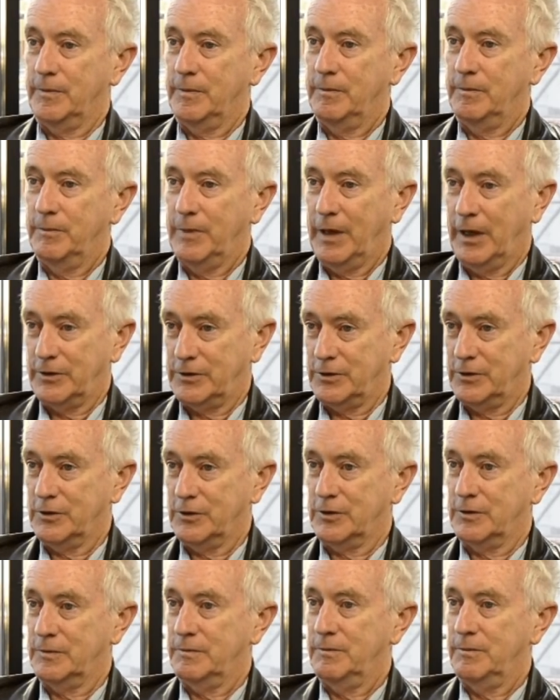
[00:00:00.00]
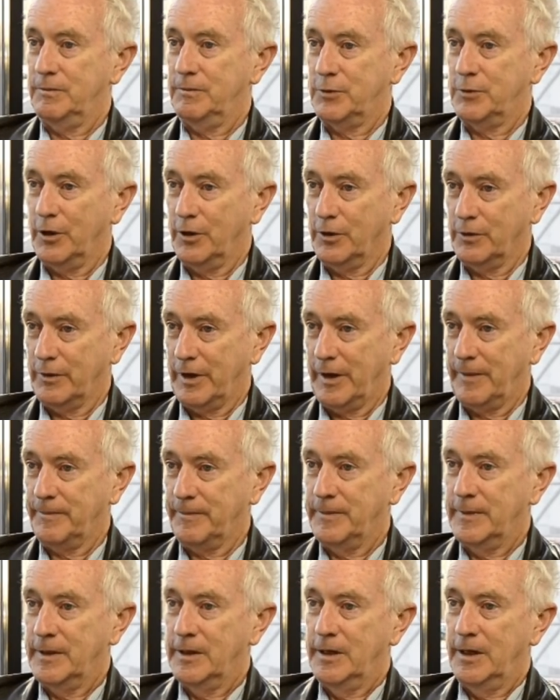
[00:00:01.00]
master's program,
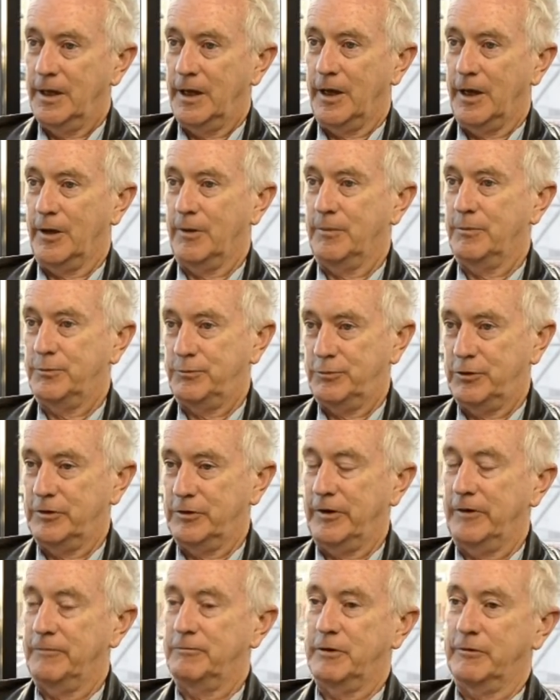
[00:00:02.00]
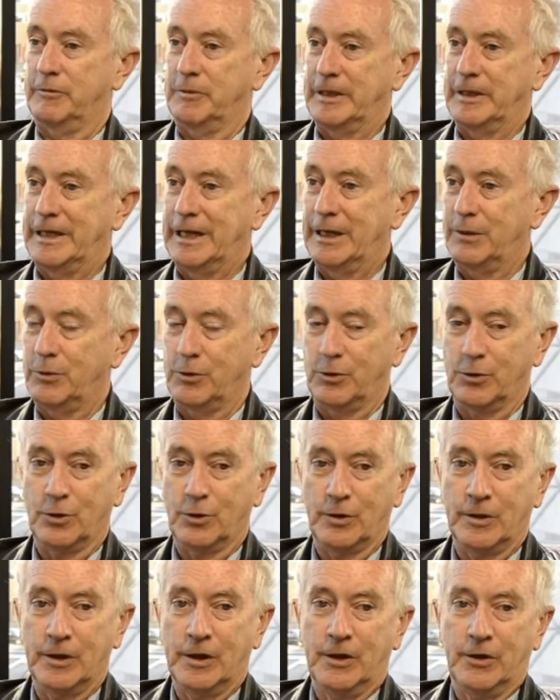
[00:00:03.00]
preferably in
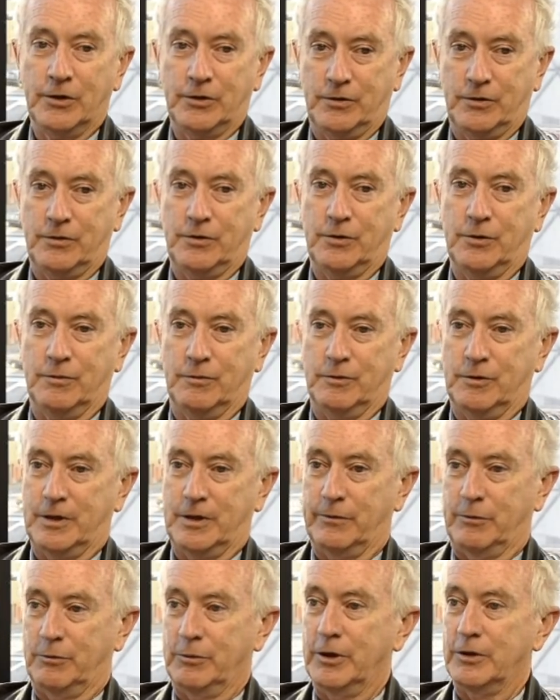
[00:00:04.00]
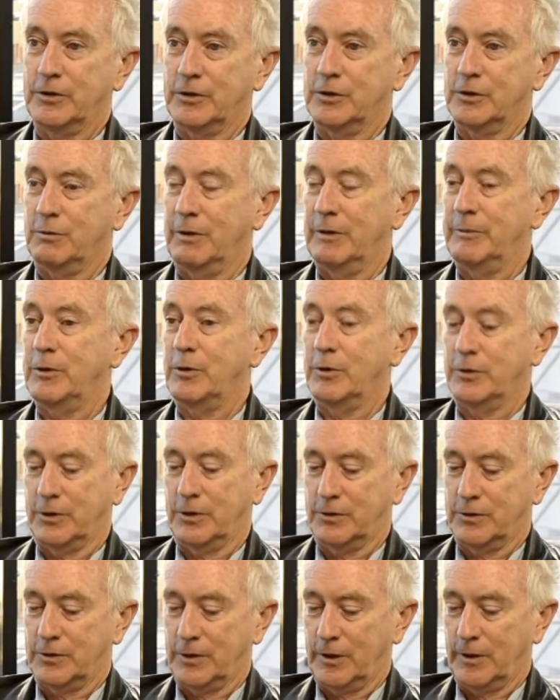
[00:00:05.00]
Ecuador, for several reasons. One, because
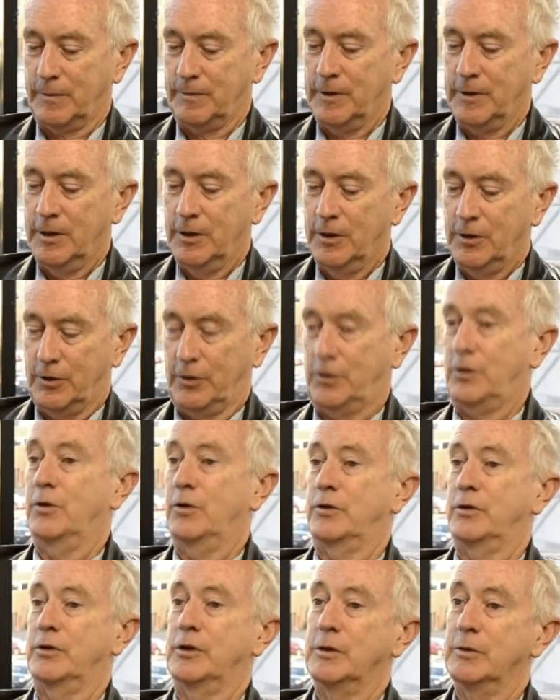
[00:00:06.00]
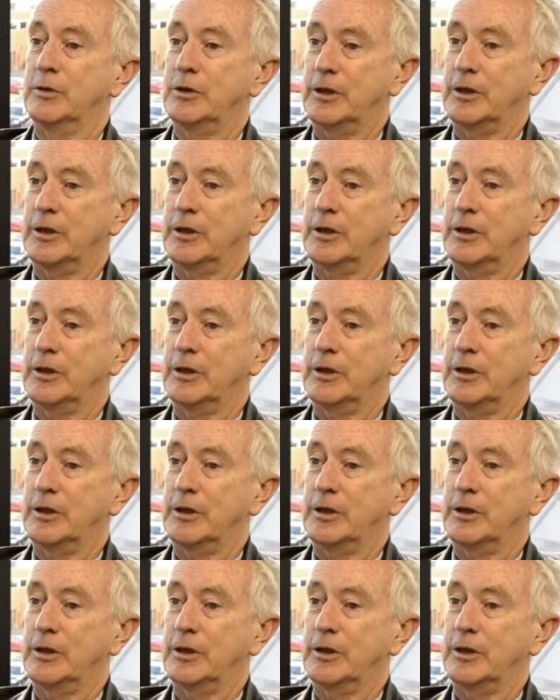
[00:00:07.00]
it's got continuity.